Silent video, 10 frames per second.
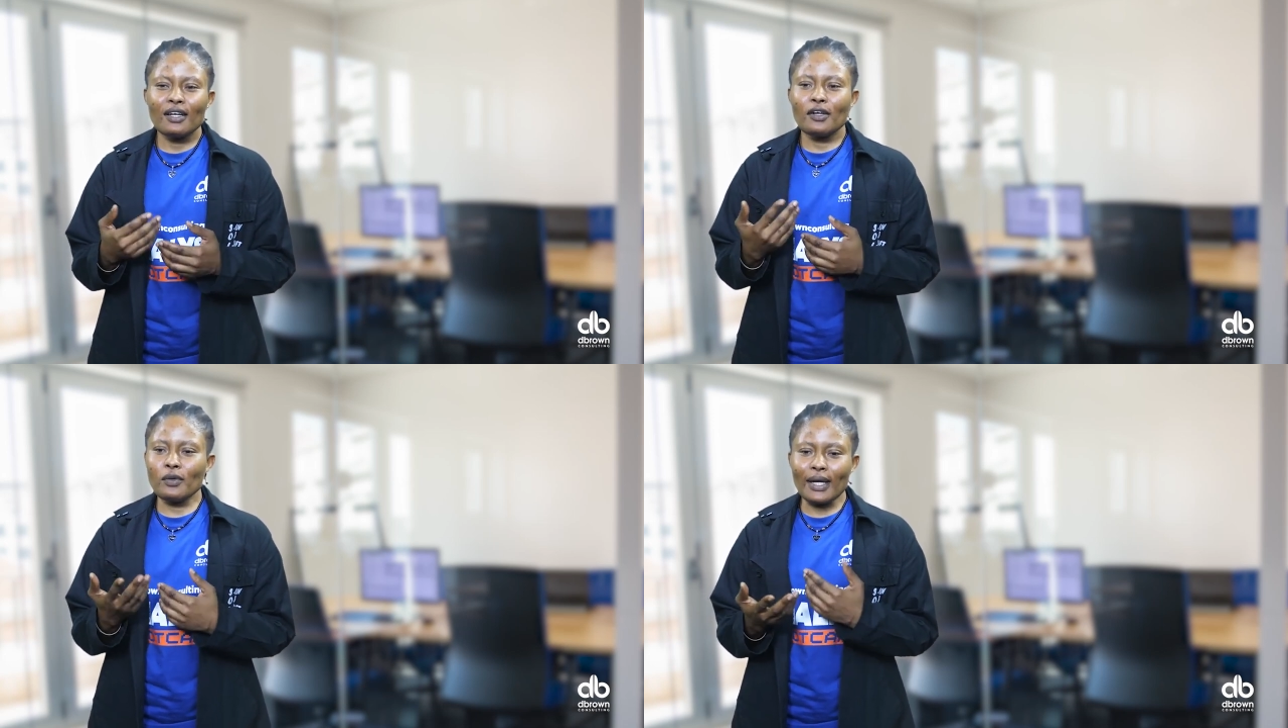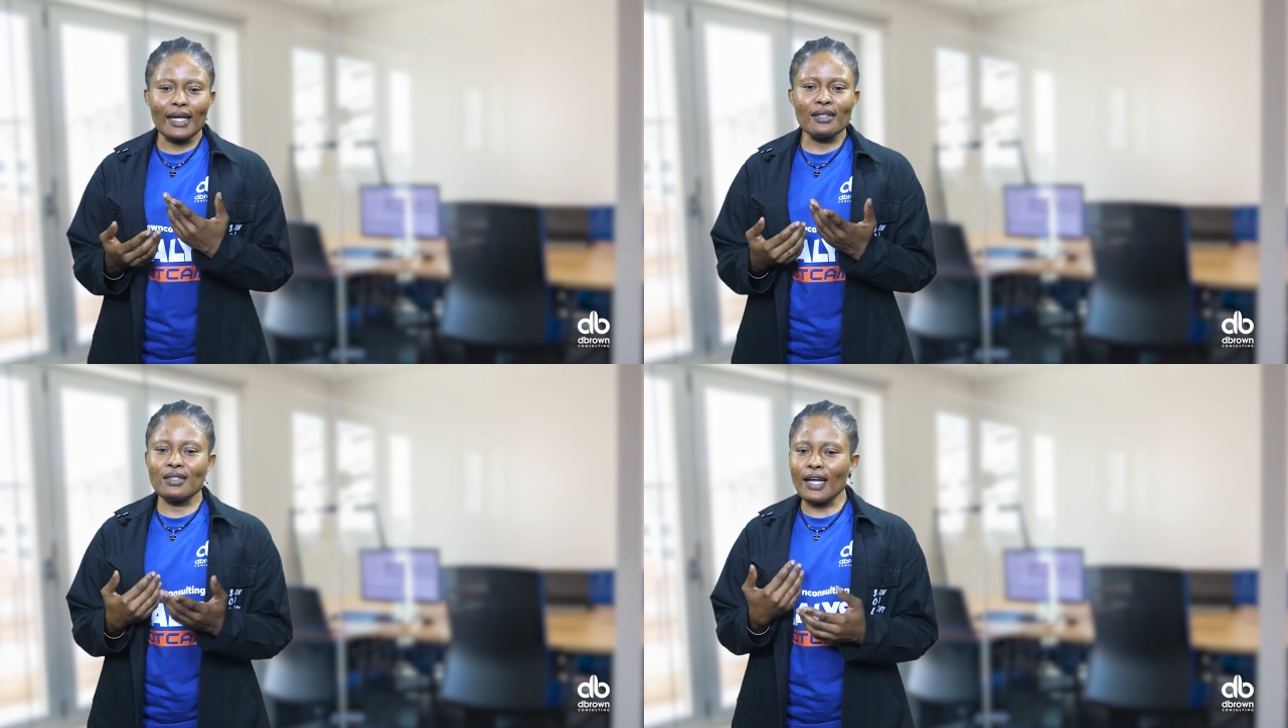you know, I
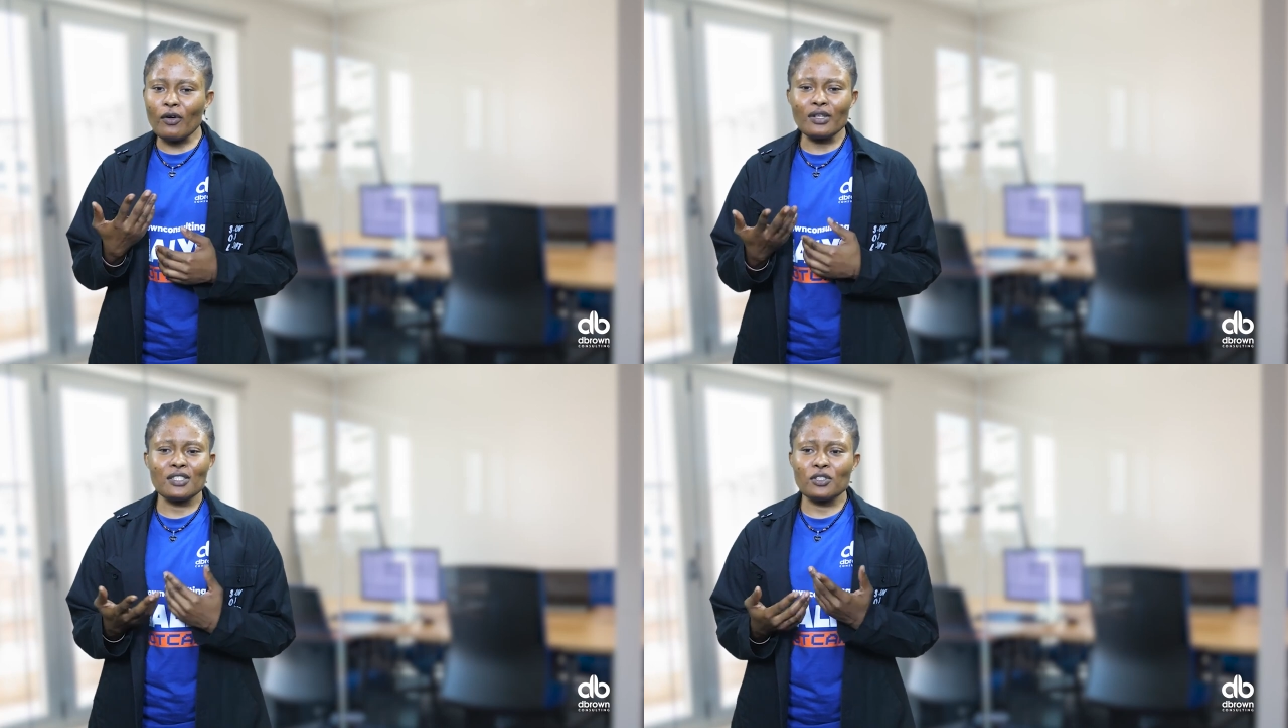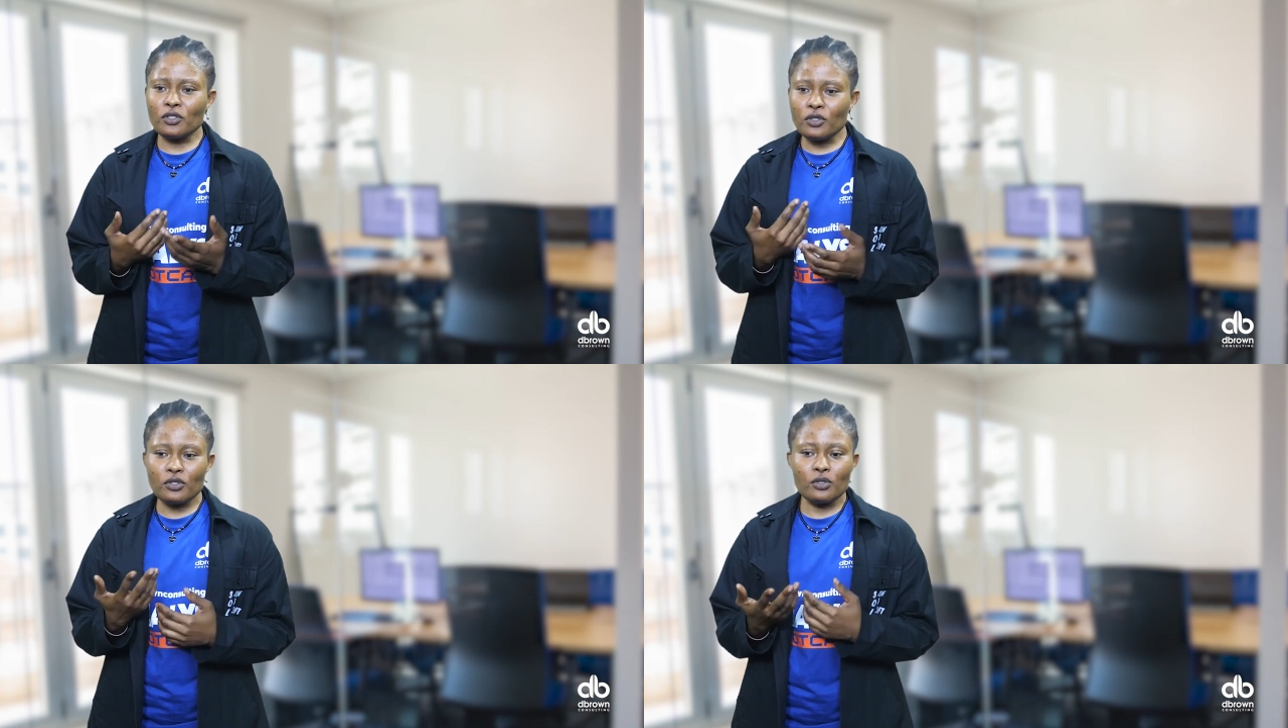got
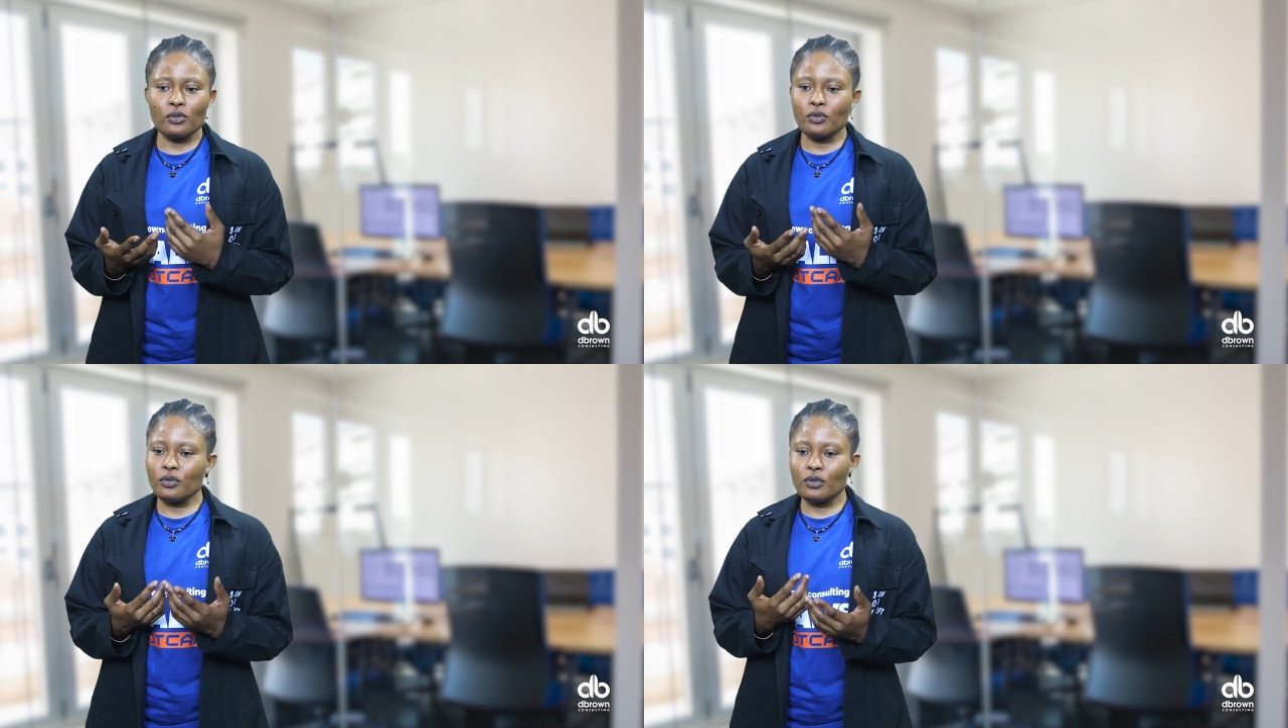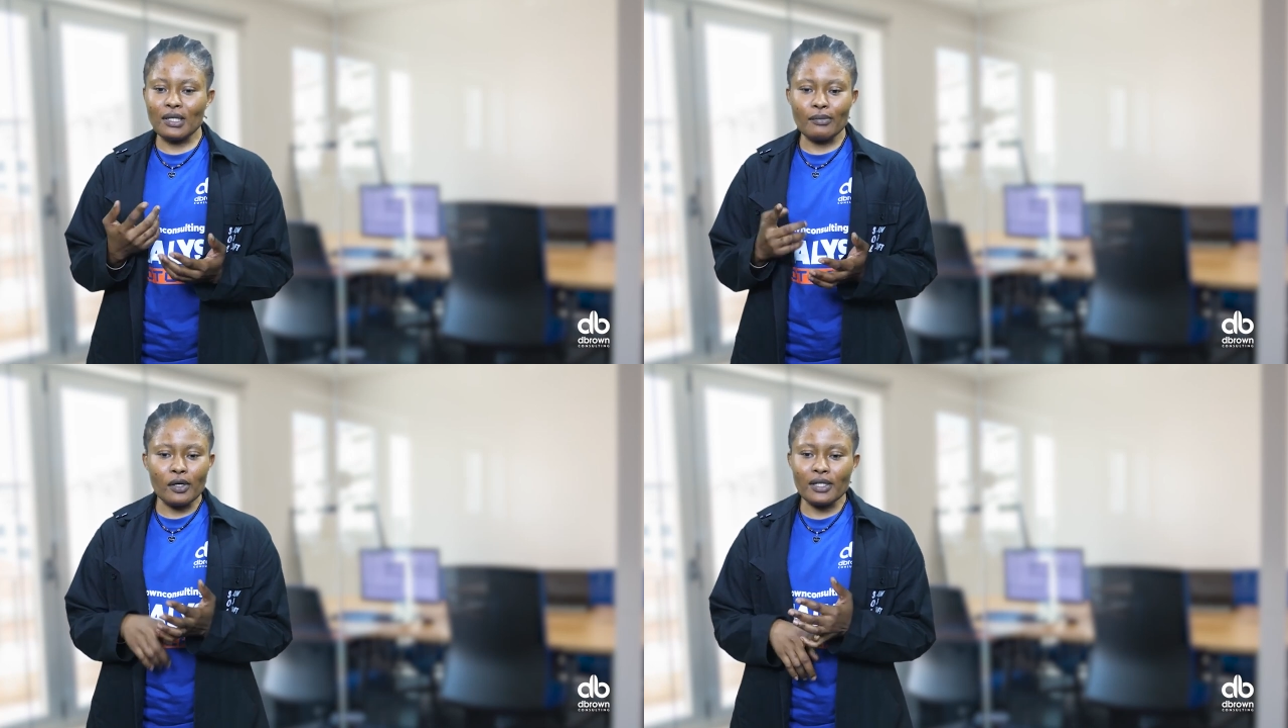introduced to
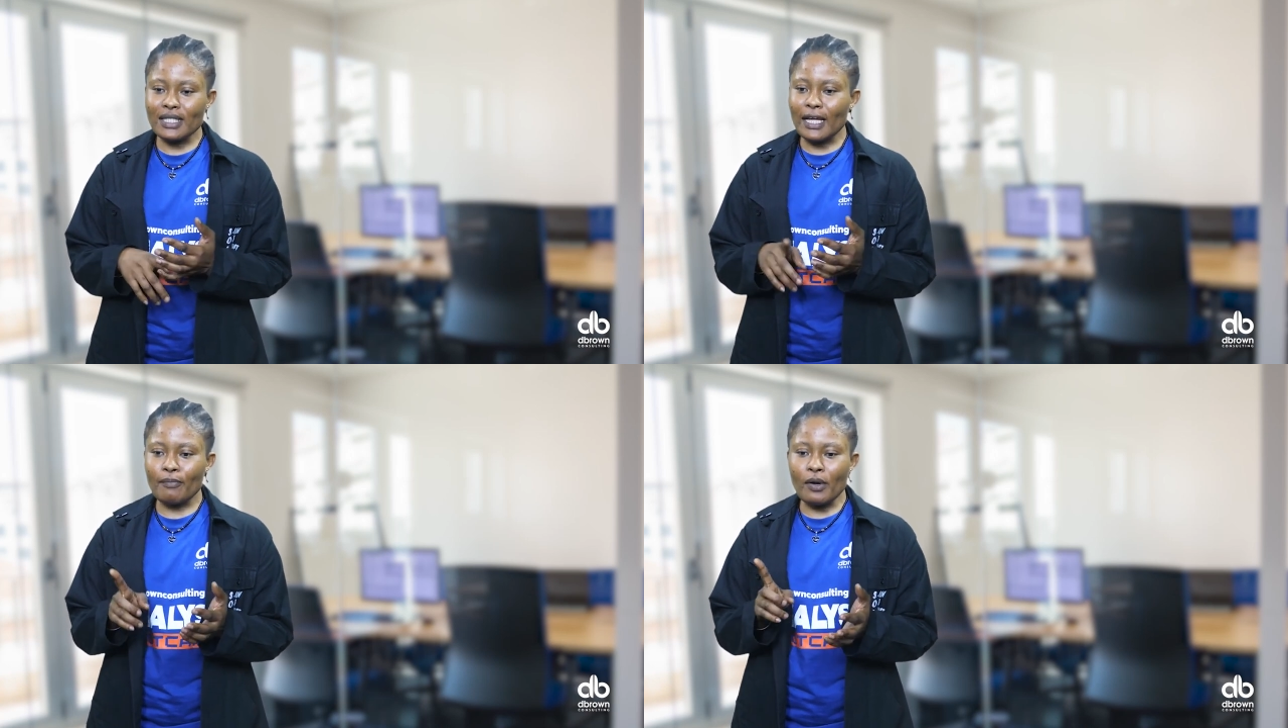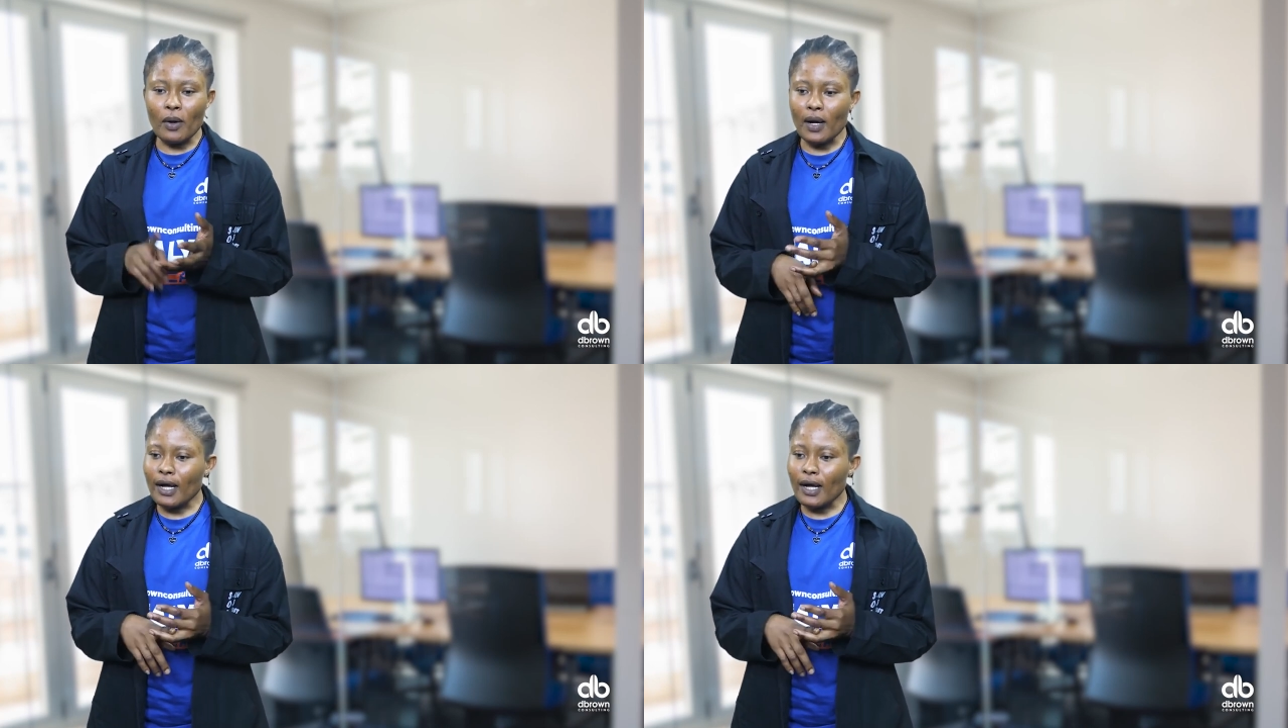terminology like power